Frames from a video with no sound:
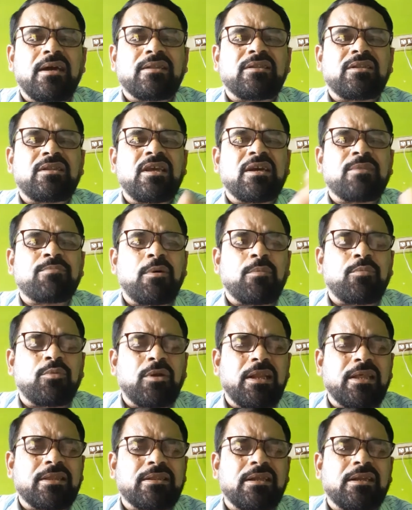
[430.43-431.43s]
A thick
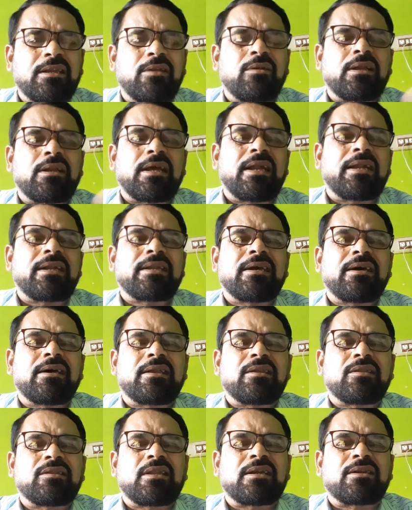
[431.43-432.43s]
population you will get
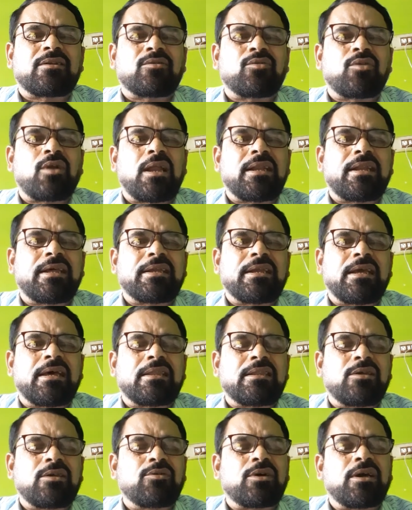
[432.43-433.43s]
here in that rural
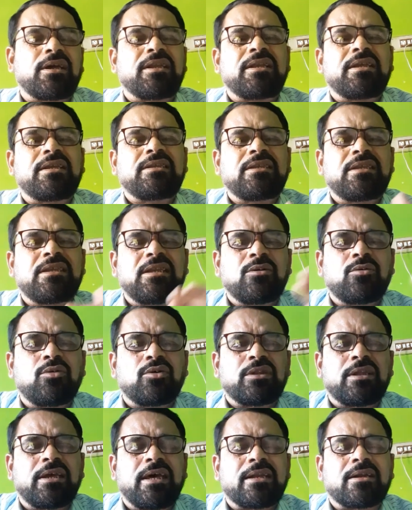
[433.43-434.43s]
areas, you can easily
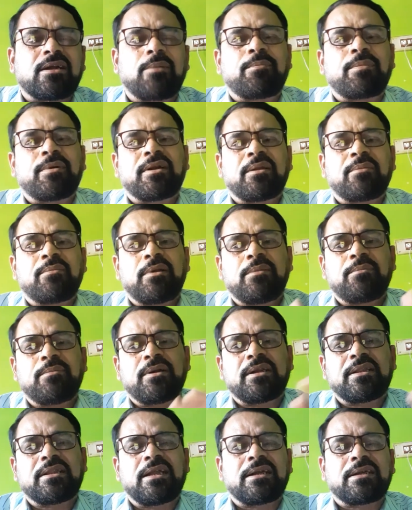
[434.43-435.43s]
go there, comfortably
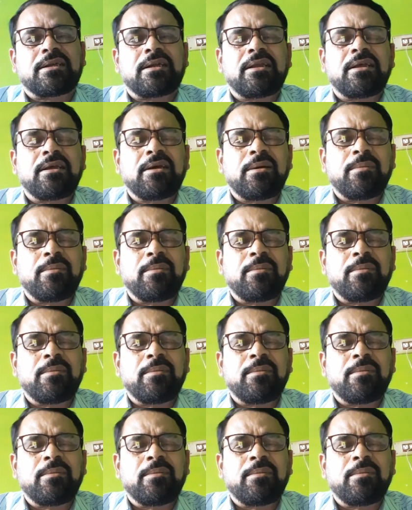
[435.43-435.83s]
meet that